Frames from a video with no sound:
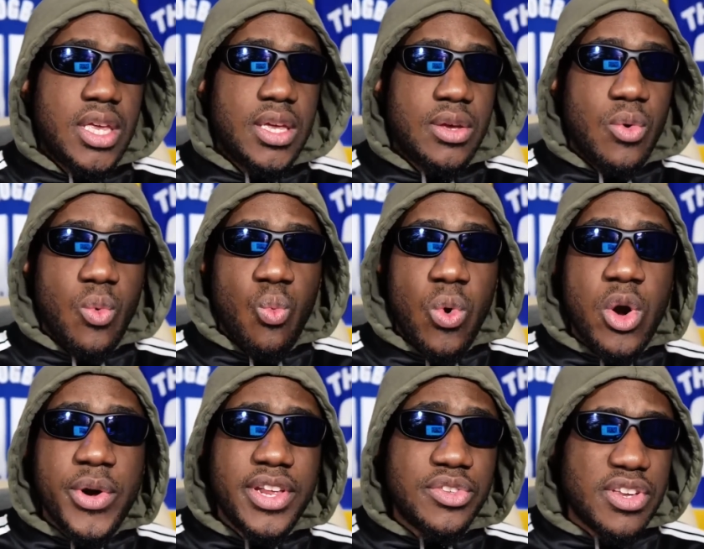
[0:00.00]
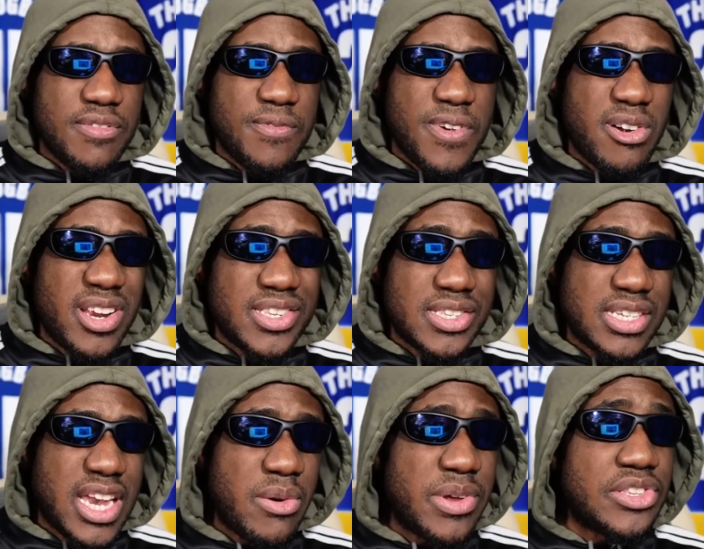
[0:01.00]
we're going into a very
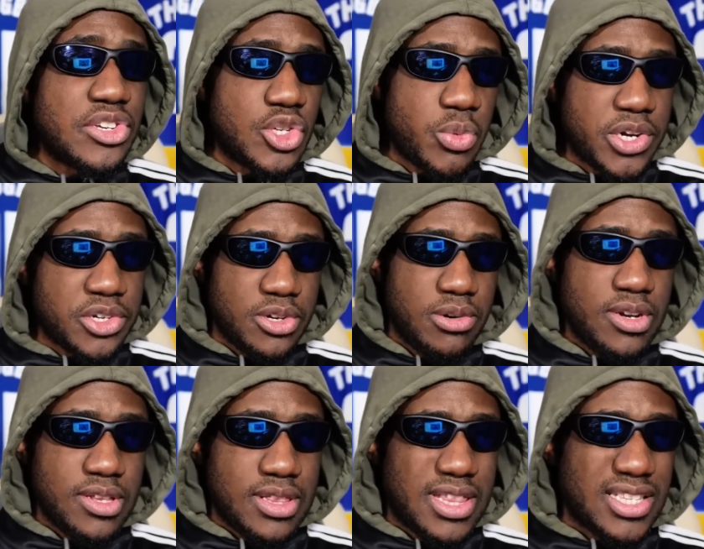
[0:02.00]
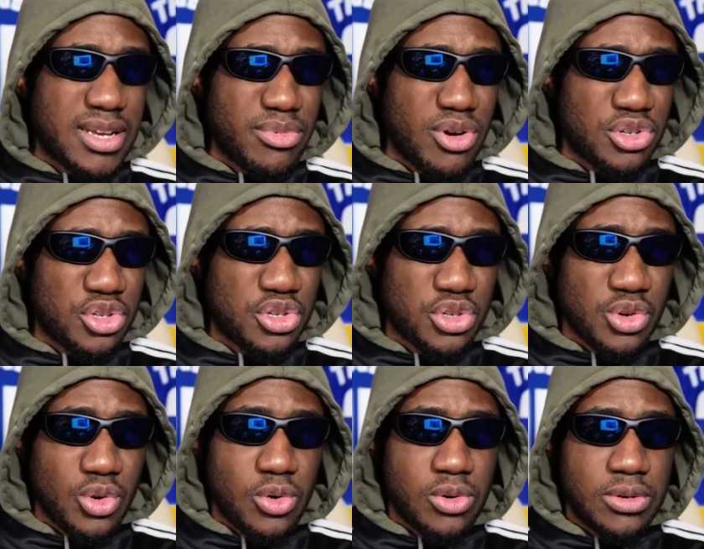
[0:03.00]
scary situation that I'm not
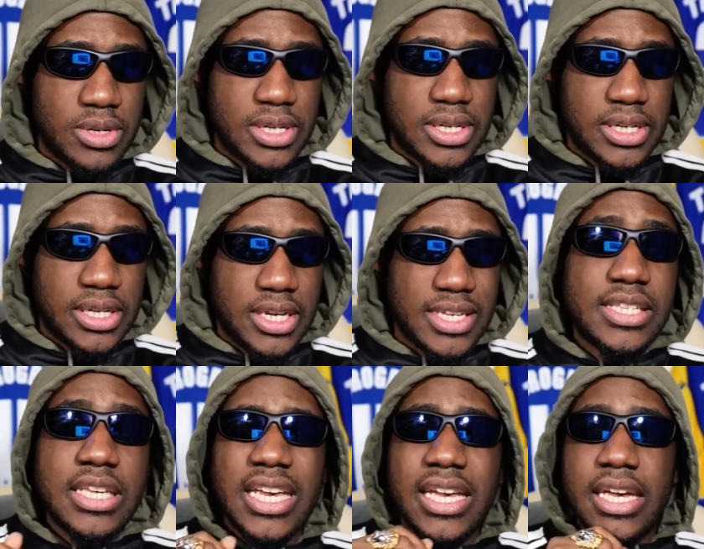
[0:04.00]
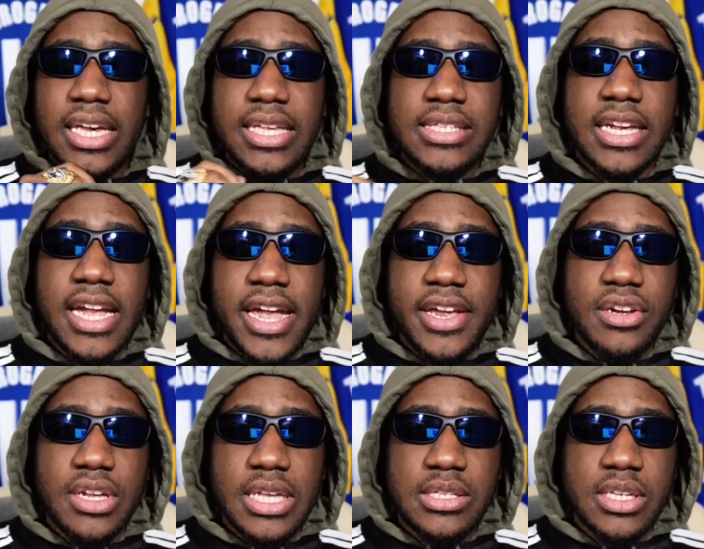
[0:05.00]
sure. You see, it's a kind,
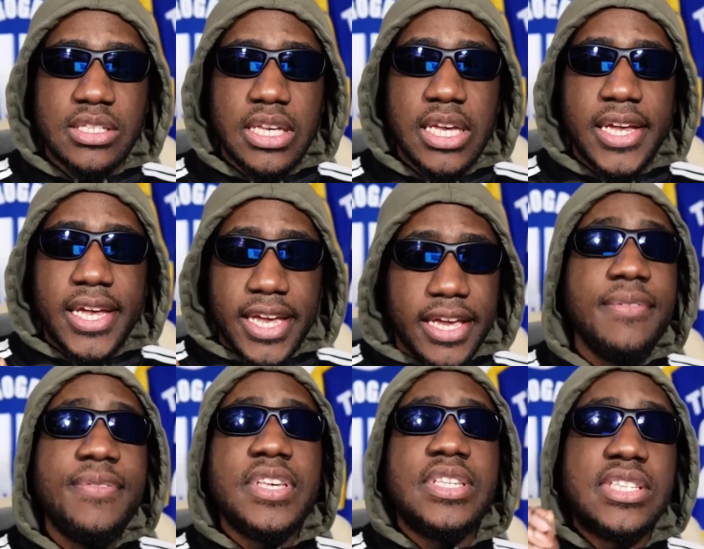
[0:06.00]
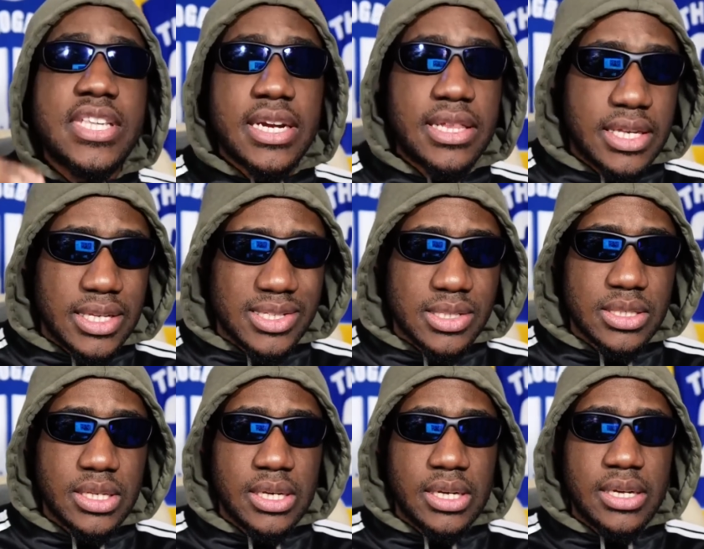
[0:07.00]
it's, you see, if he said this,
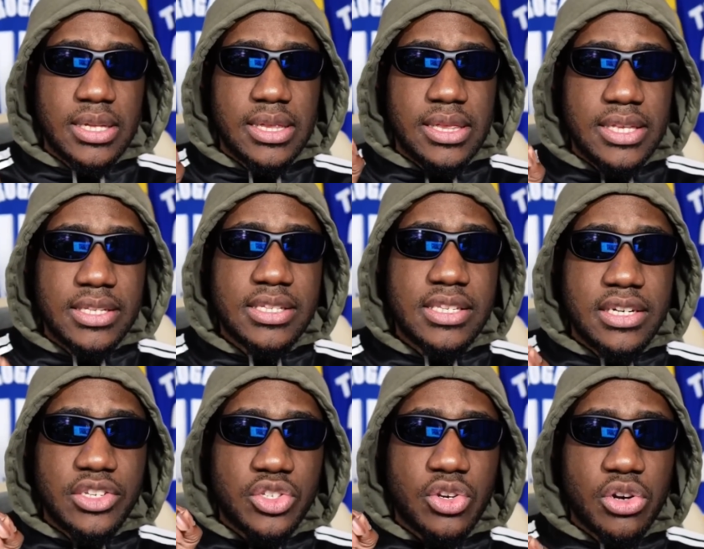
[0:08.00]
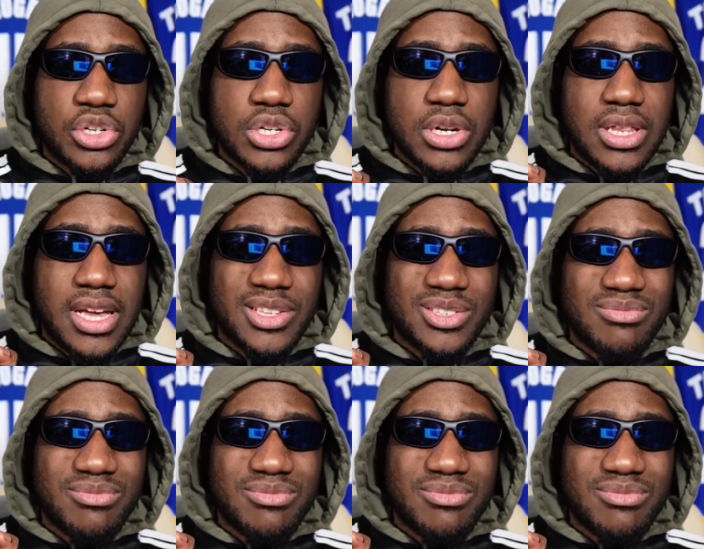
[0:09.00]
this is a discussion that